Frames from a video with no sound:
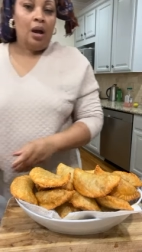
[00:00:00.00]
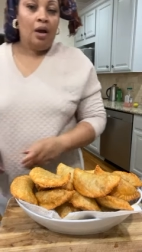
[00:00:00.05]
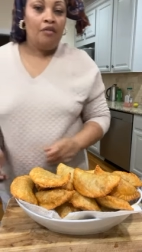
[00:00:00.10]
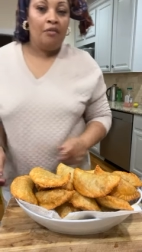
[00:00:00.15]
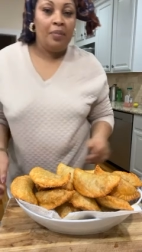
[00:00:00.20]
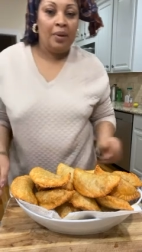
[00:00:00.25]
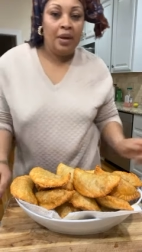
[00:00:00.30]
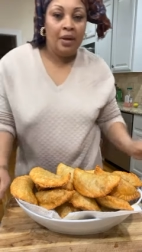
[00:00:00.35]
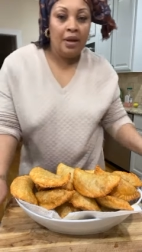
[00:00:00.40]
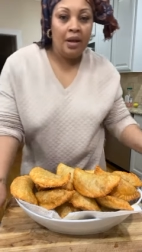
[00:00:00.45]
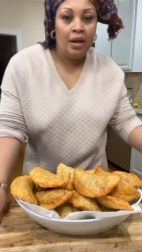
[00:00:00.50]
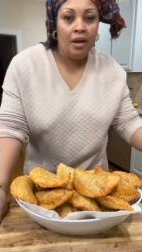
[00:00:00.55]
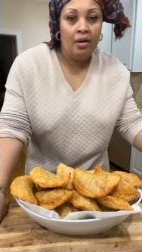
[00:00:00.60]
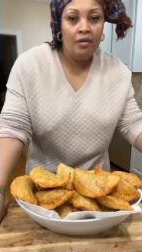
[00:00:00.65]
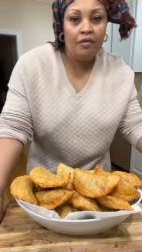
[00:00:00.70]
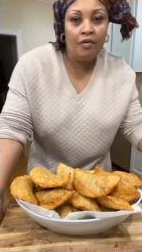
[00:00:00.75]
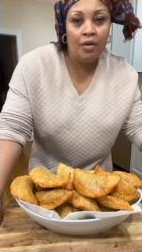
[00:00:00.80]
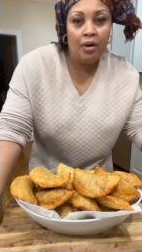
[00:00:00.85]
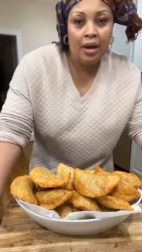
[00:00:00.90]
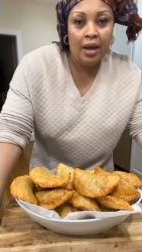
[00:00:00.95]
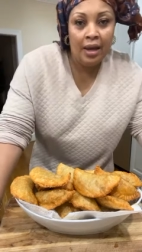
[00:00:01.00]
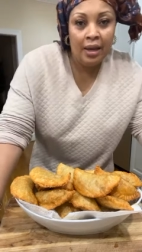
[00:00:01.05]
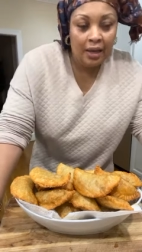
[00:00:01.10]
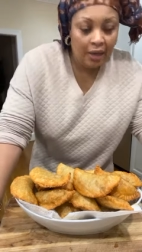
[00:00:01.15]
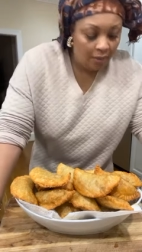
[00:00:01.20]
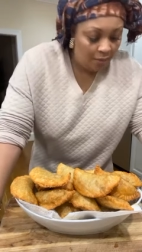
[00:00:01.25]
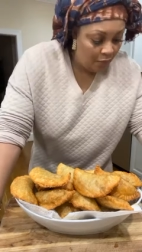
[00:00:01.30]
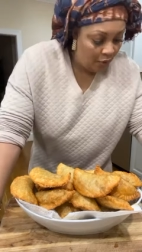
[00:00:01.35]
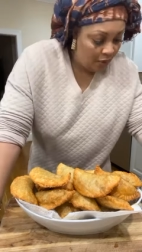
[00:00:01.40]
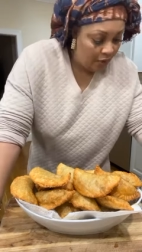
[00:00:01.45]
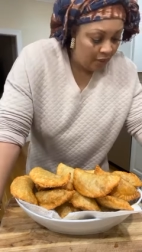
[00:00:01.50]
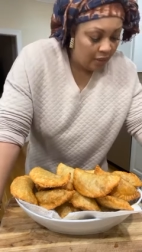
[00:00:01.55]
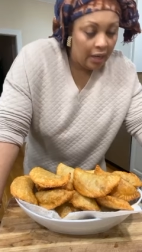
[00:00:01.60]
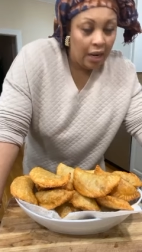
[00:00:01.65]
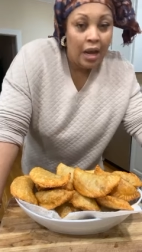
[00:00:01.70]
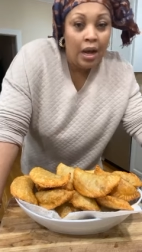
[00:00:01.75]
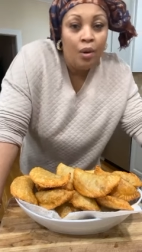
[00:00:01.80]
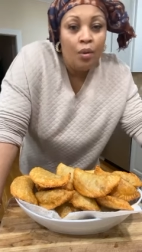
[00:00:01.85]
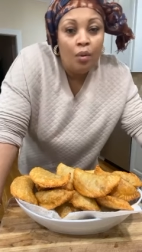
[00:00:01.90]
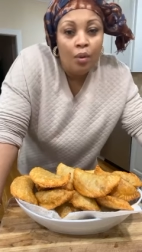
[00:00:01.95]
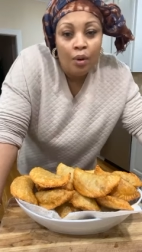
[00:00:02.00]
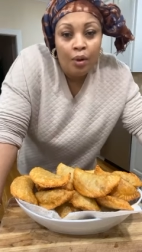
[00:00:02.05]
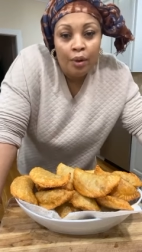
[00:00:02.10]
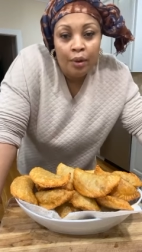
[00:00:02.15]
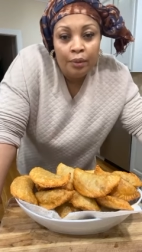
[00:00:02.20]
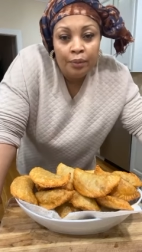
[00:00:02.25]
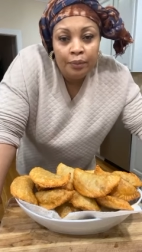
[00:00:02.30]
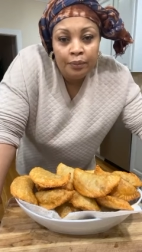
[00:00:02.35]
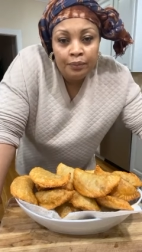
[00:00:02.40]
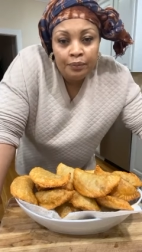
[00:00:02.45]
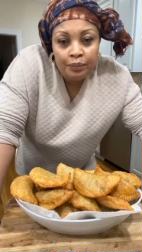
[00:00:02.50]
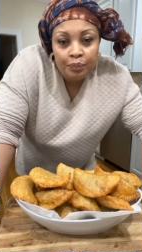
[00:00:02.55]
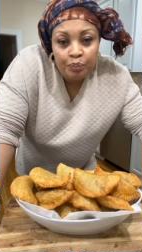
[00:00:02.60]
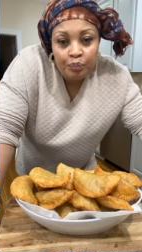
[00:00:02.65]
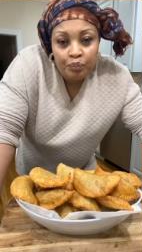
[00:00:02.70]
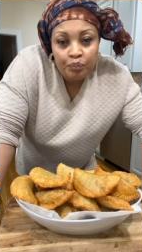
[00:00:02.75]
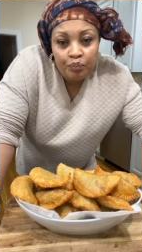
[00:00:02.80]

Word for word: so i've been here for like more than an hour